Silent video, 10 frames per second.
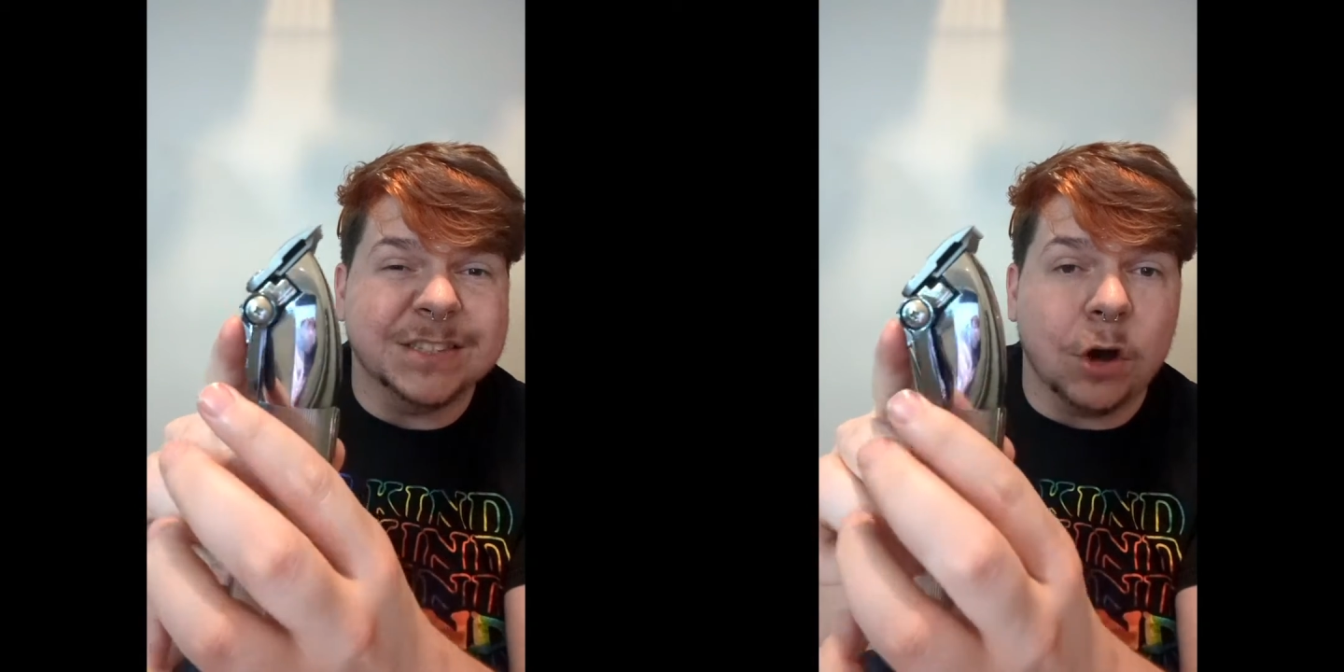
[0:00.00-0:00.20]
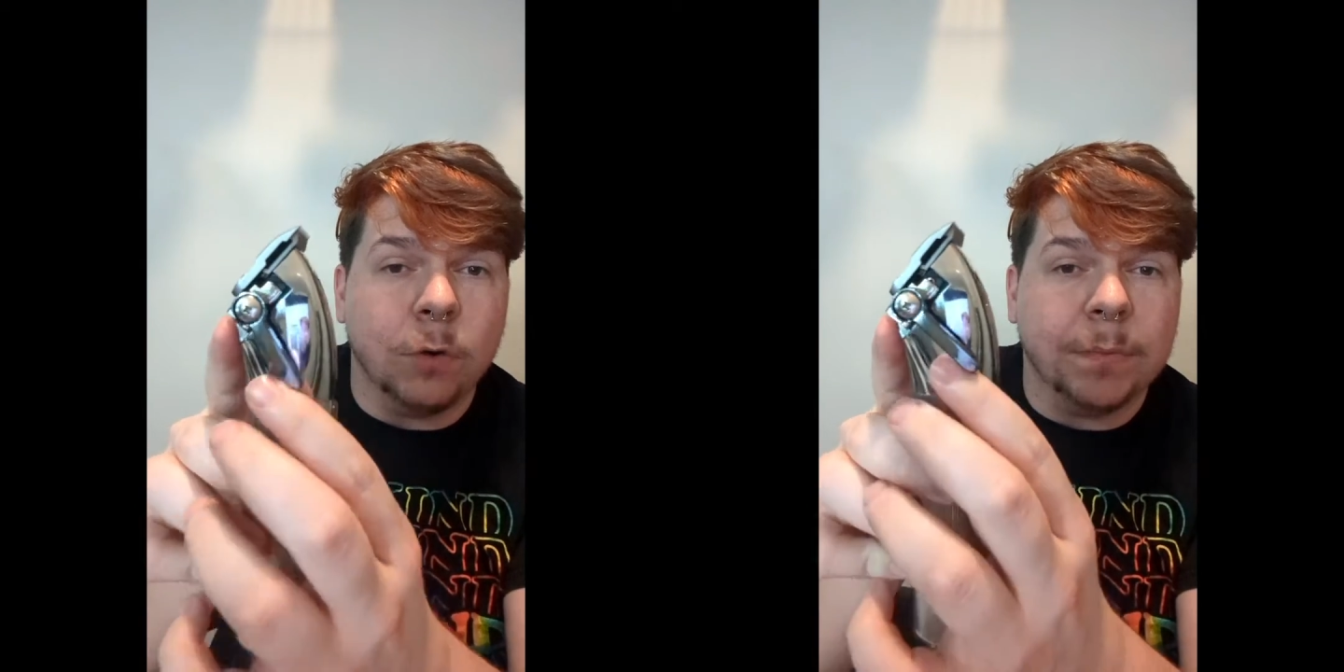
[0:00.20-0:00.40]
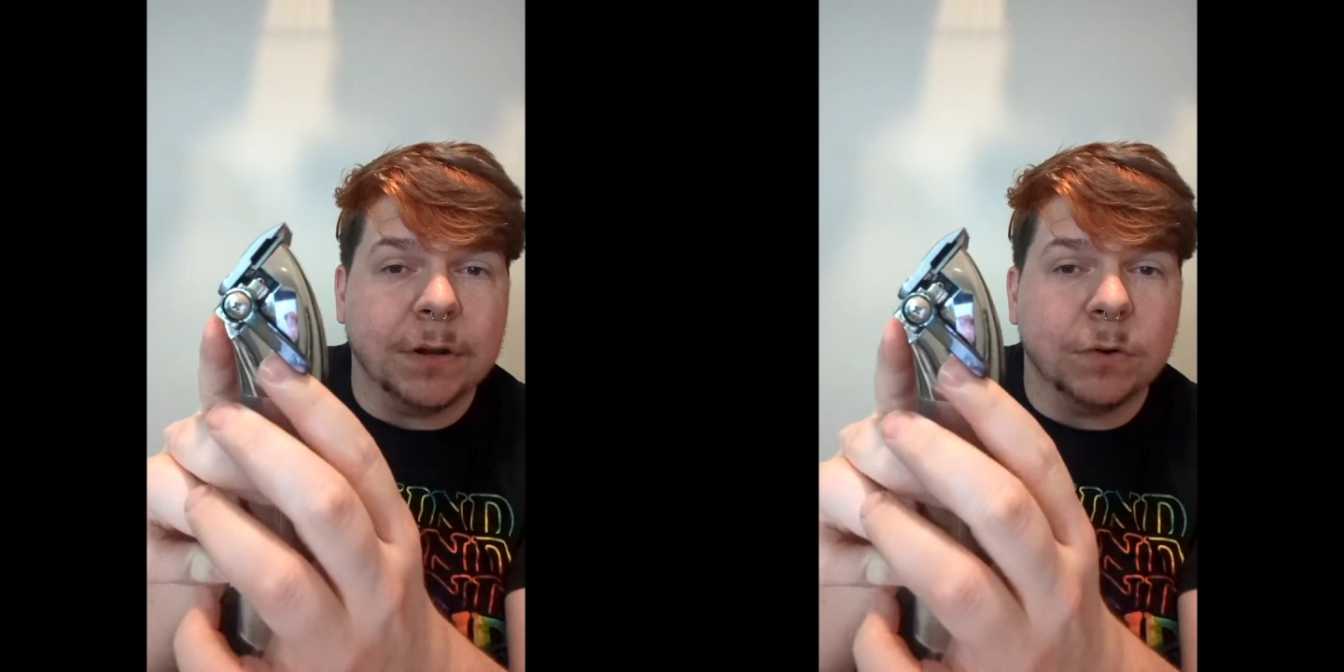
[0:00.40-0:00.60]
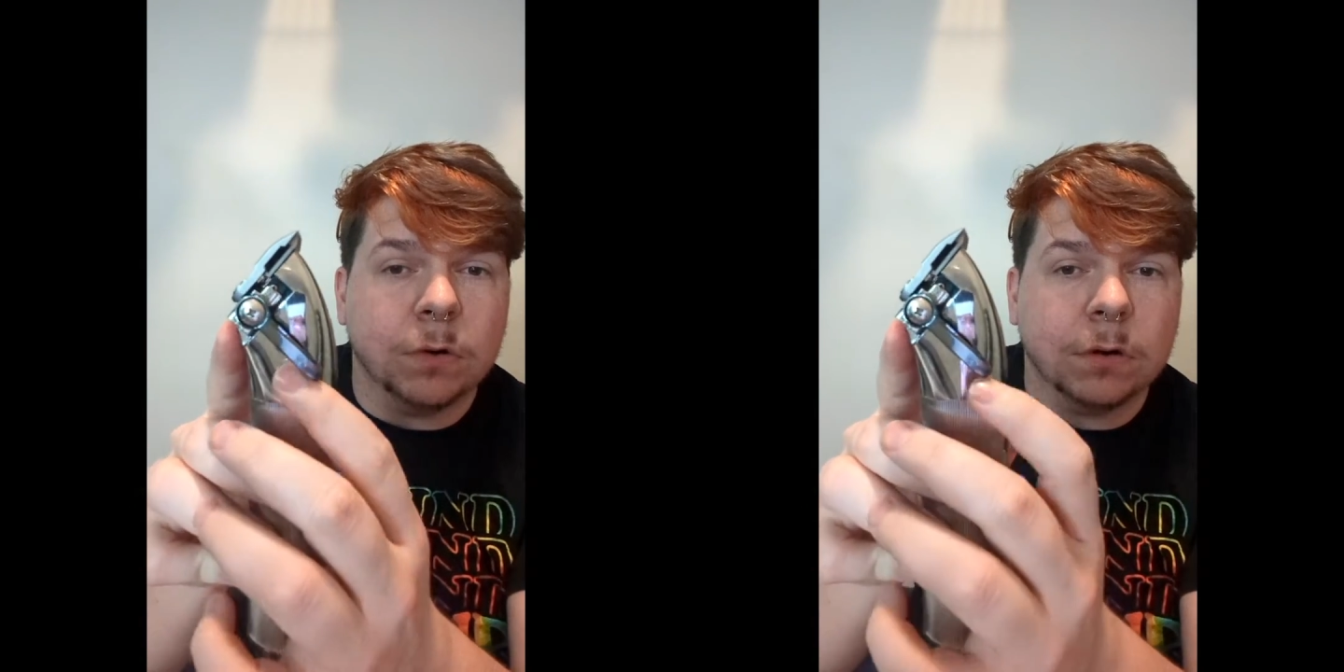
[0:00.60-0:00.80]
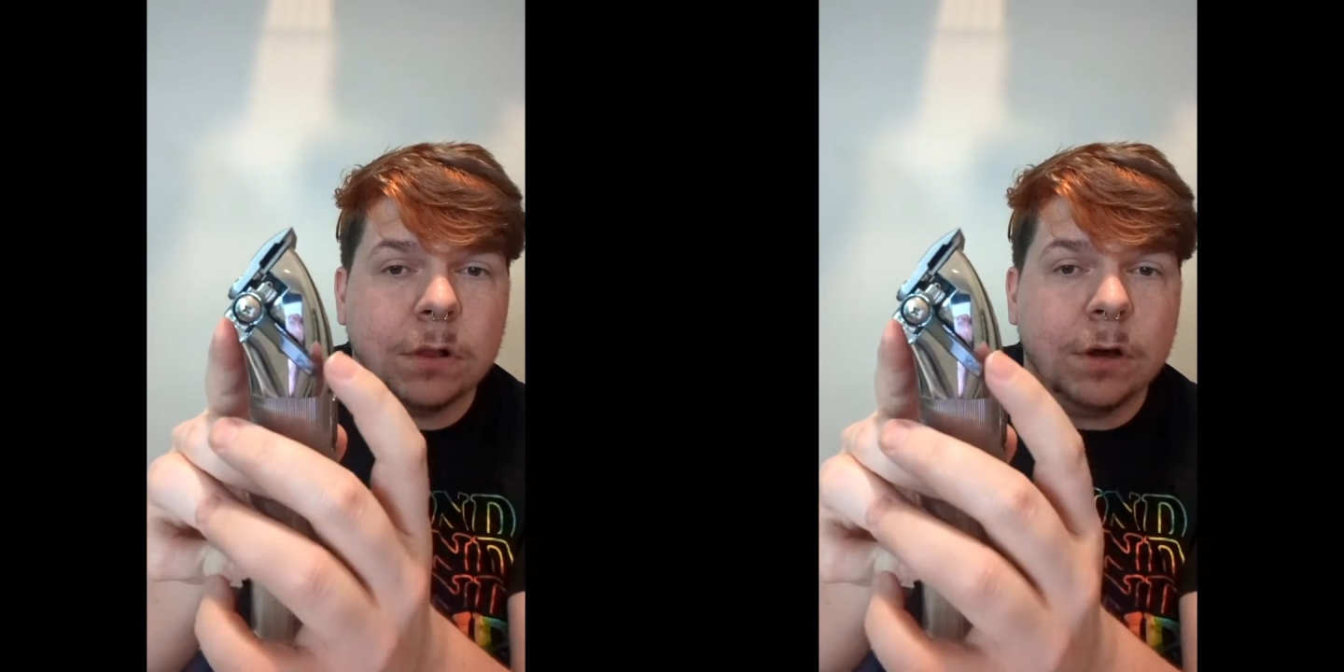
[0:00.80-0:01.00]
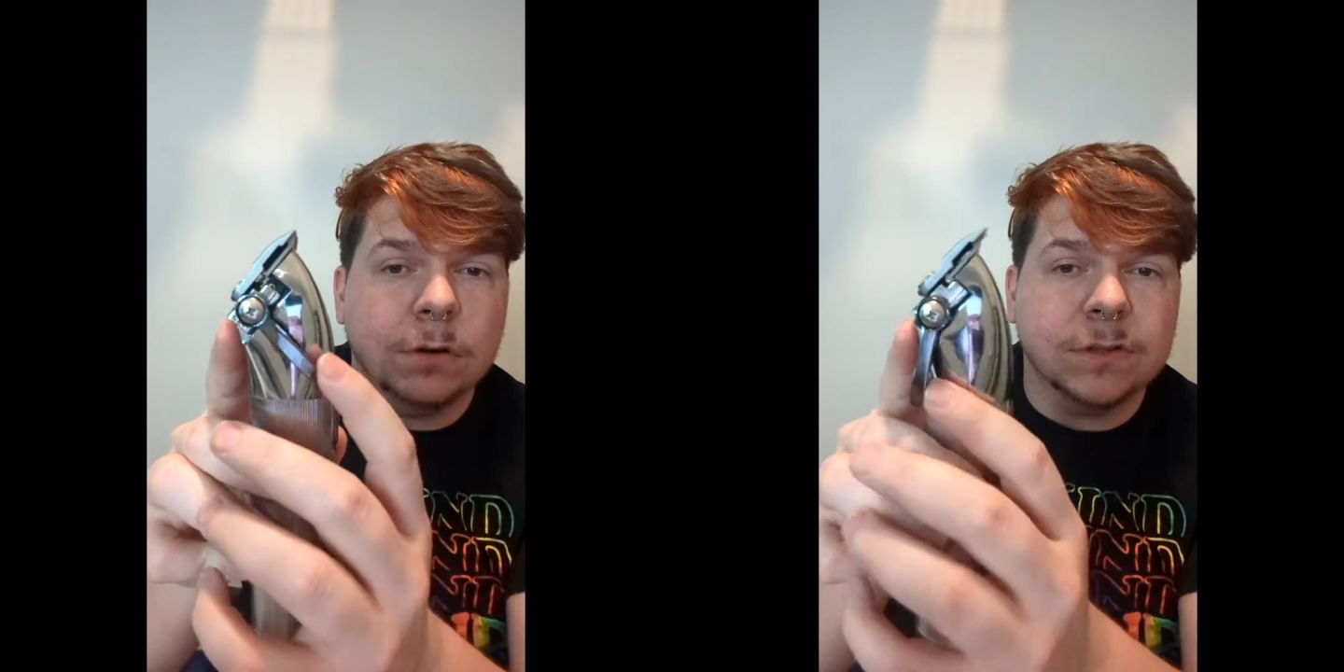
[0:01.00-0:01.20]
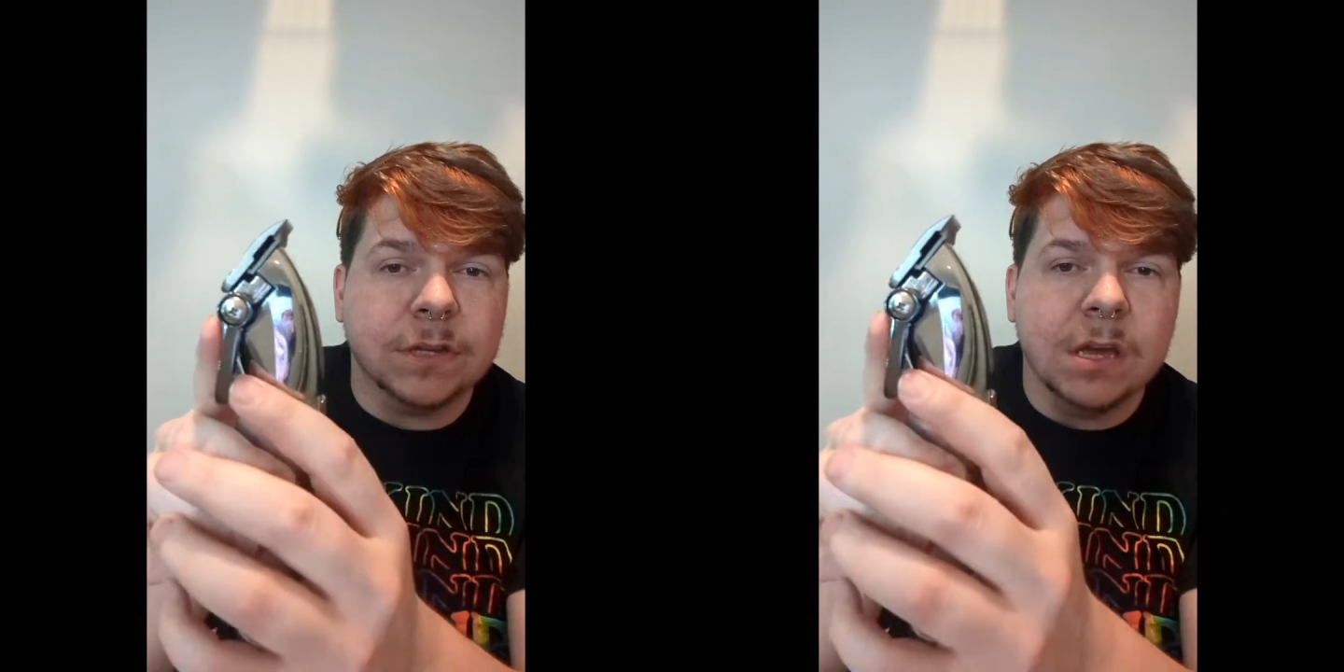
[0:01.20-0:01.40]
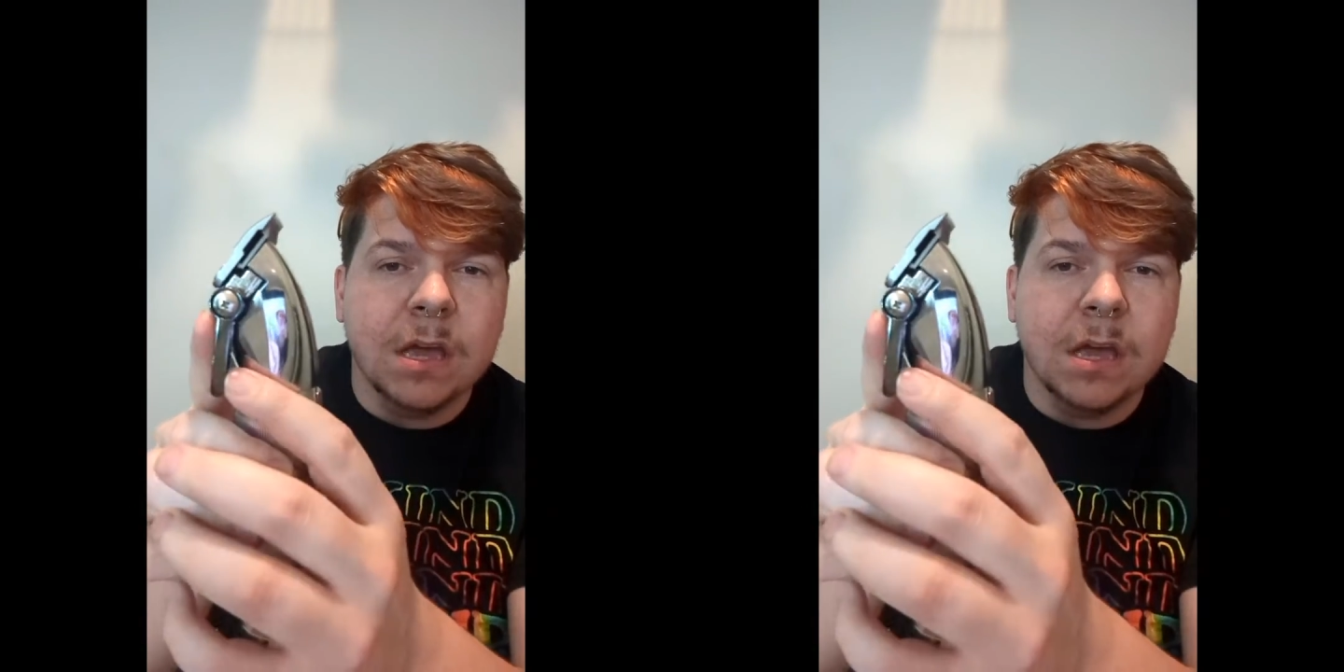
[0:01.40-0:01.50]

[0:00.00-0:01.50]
open or closed.